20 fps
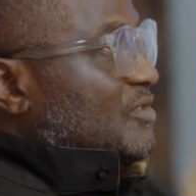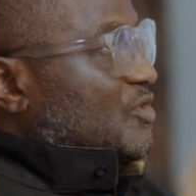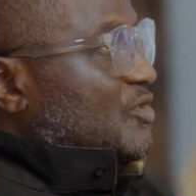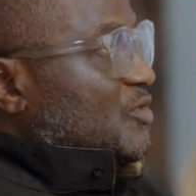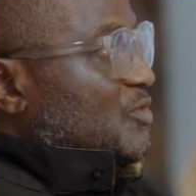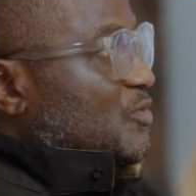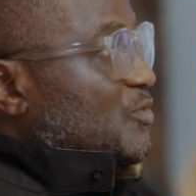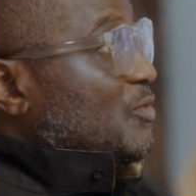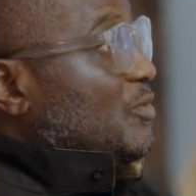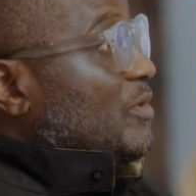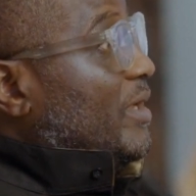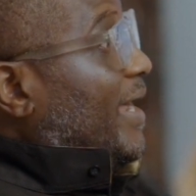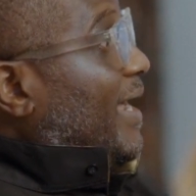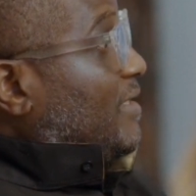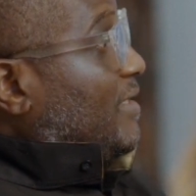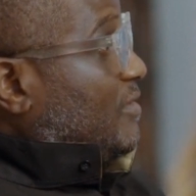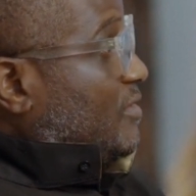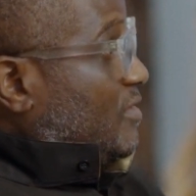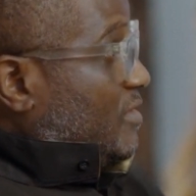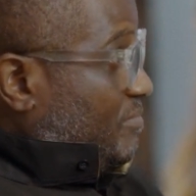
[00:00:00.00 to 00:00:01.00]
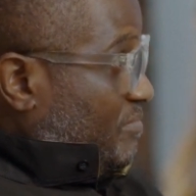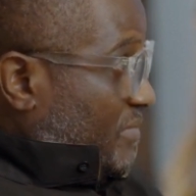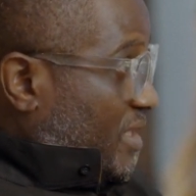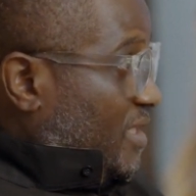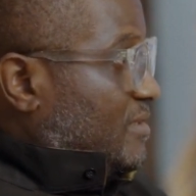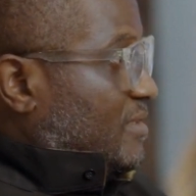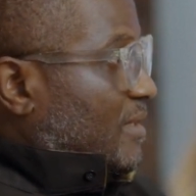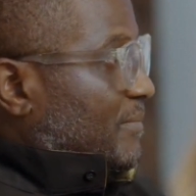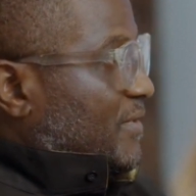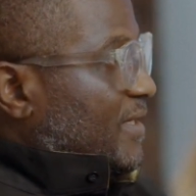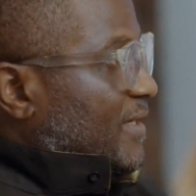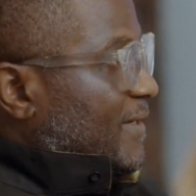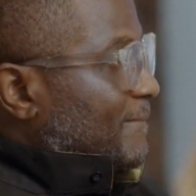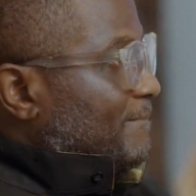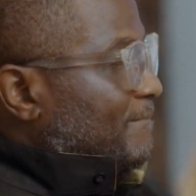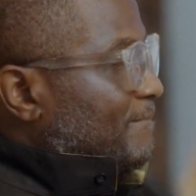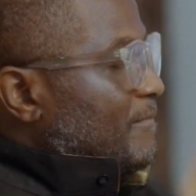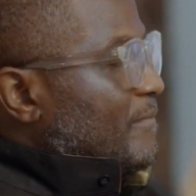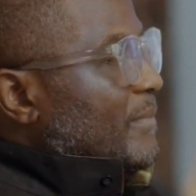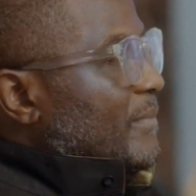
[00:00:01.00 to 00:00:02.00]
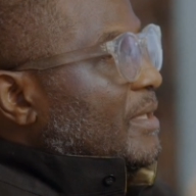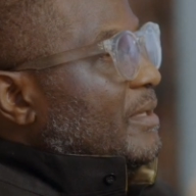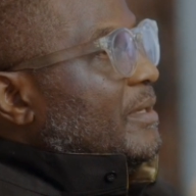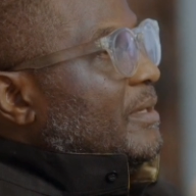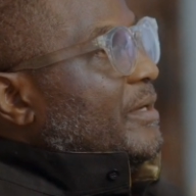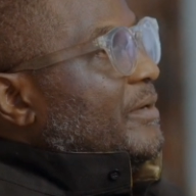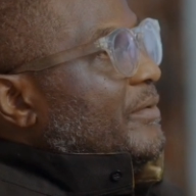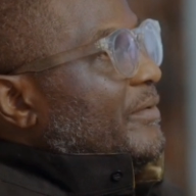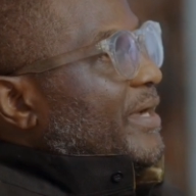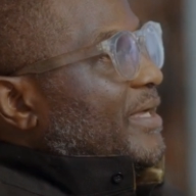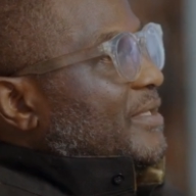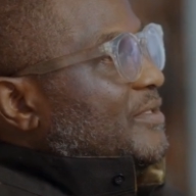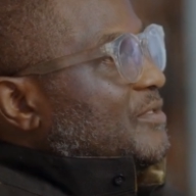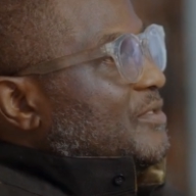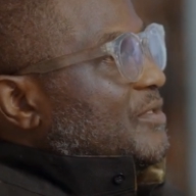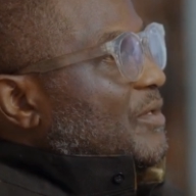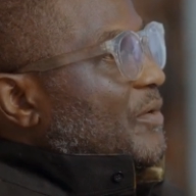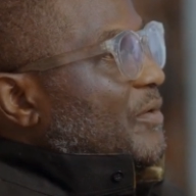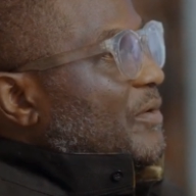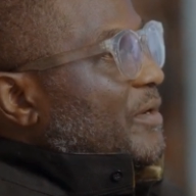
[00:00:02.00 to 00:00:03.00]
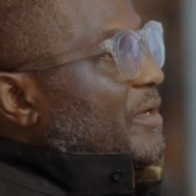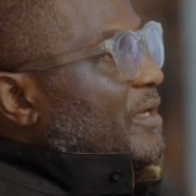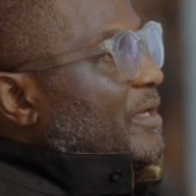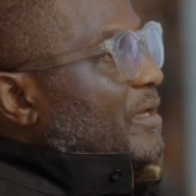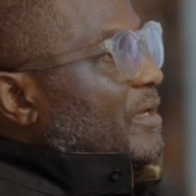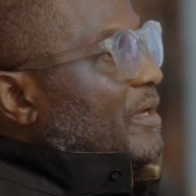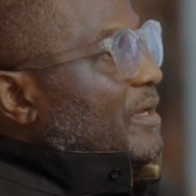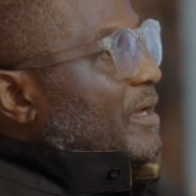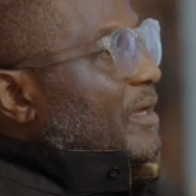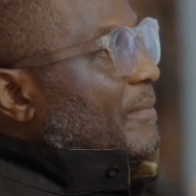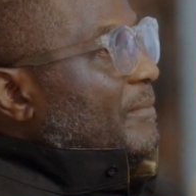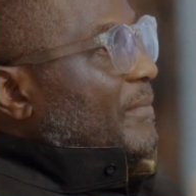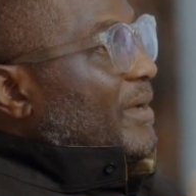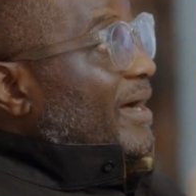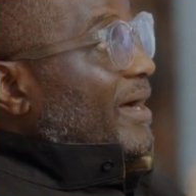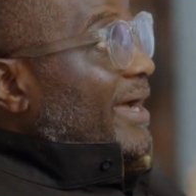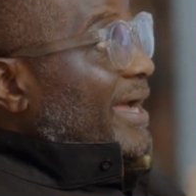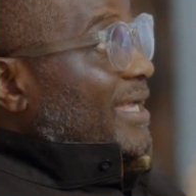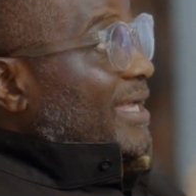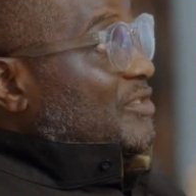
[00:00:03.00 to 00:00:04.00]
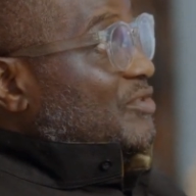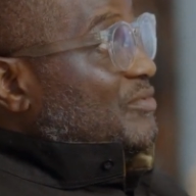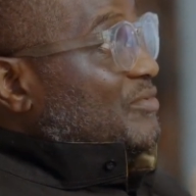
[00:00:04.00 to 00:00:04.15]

in school, I had to submit something, right? So I had